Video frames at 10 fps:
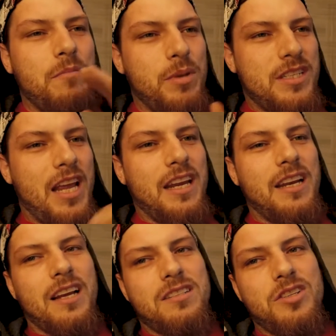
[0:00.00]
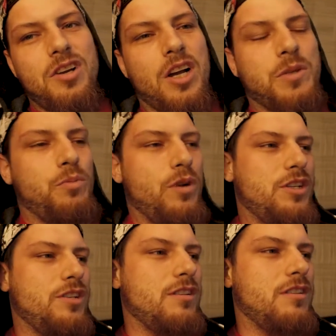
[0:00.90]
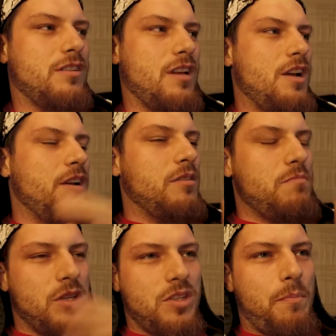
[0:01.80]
be standing next to Josh Bridges, Mr.